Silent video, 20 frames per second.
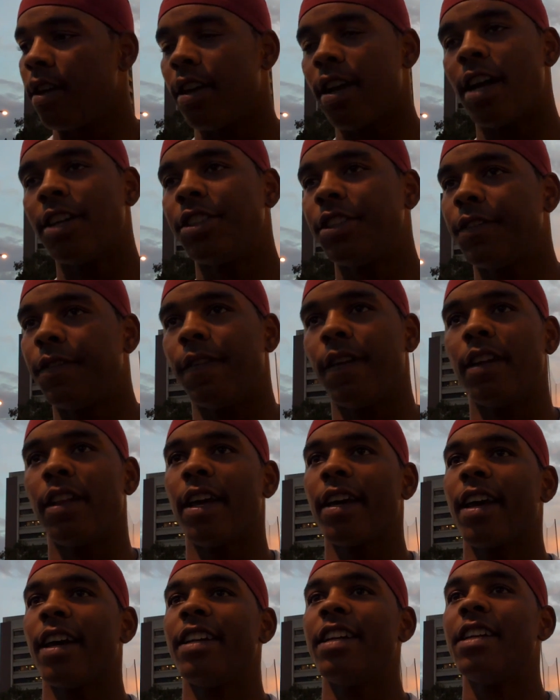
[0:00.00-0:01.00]
You know, I just felt
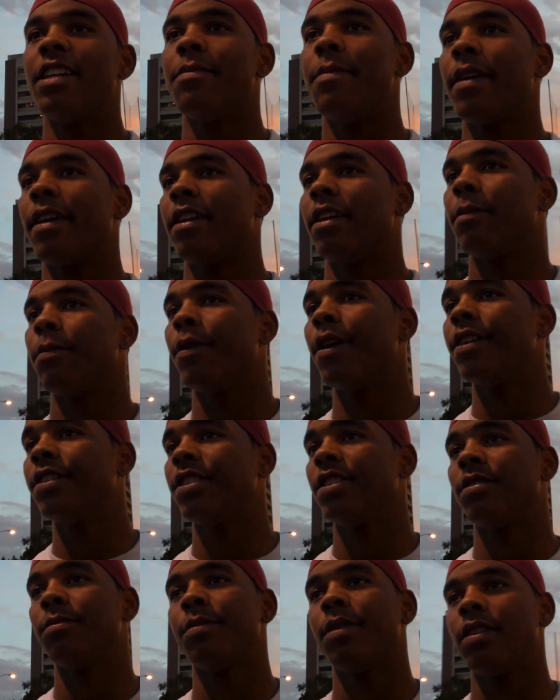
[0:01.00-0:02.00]
like I needed to make an
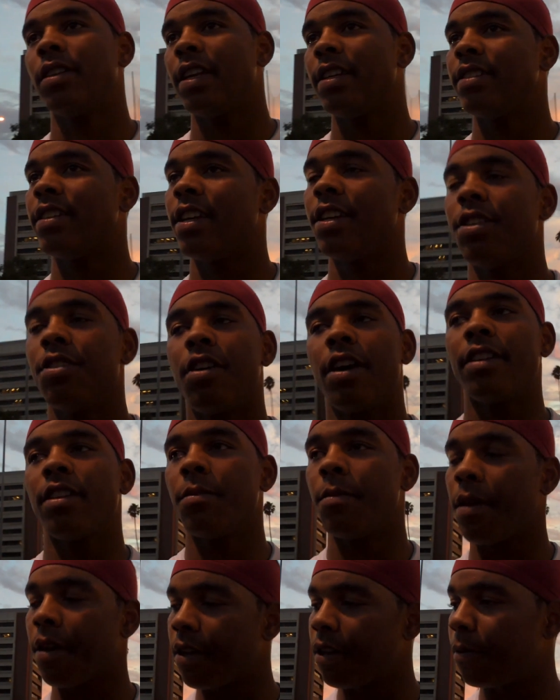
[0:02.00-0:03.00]
impression. But they say you don't have
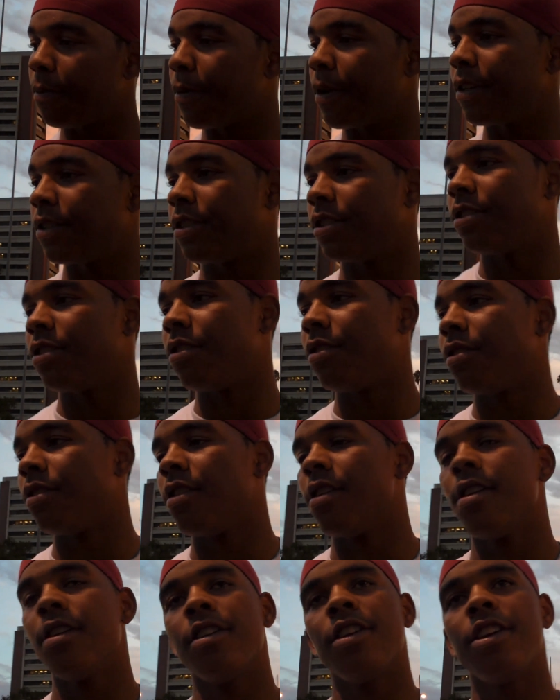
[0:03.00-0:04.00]
to make an impression, you know,
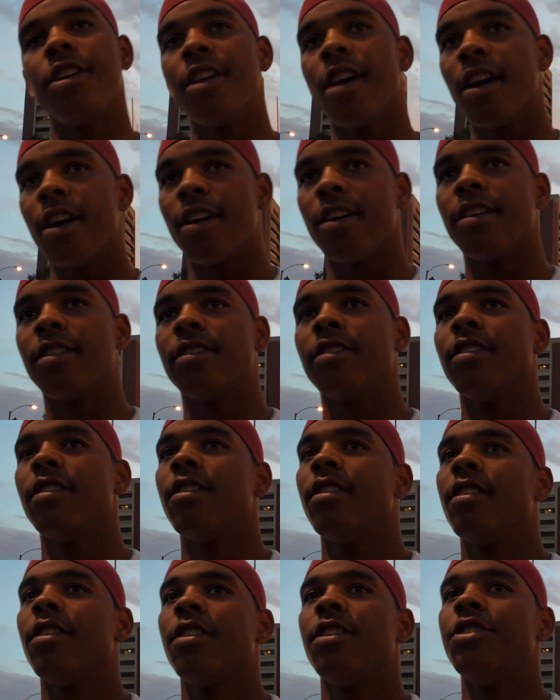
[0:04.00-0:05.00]
you're young,
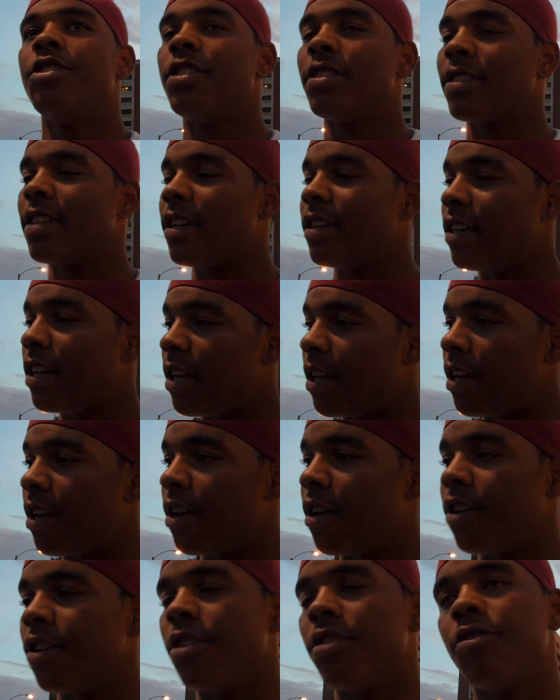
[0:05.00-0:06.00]
you're just getting in
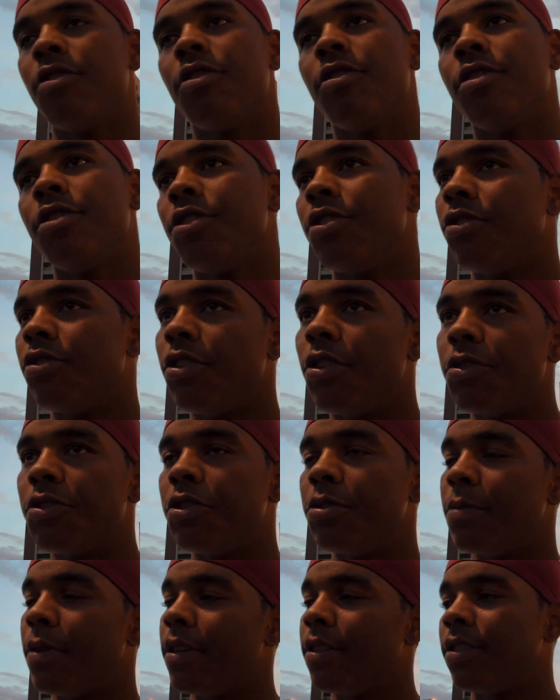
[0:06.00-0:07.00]
here, you don't know
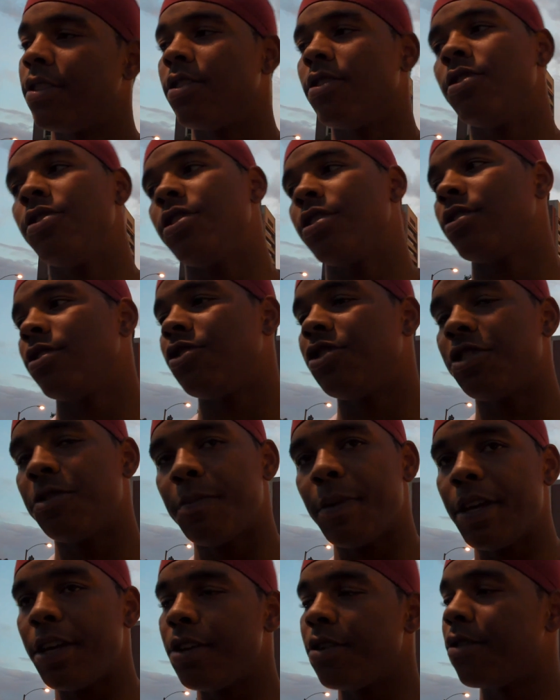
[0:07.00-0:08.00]
too much, so
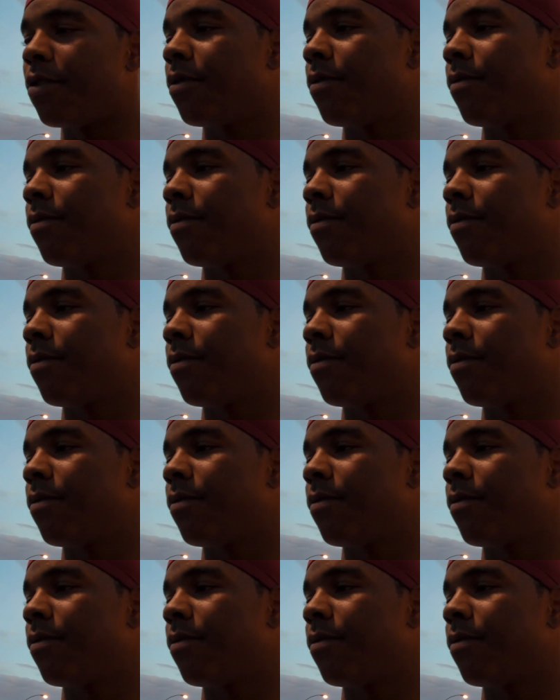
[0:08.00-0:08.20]
just be you.